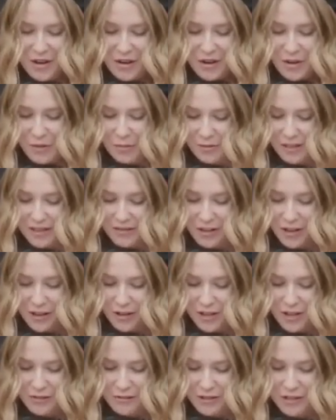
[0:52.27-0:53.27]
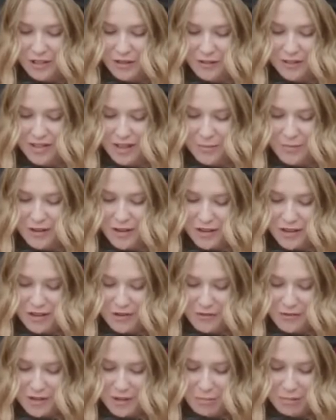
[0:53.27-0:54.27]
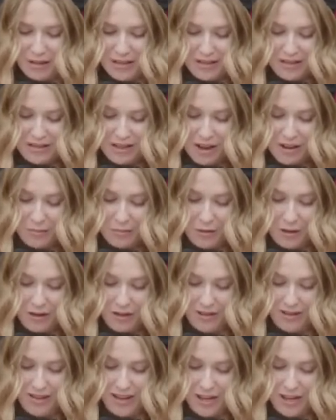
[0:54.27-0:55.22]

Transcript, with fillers: who believed all she would do at WAU was play softball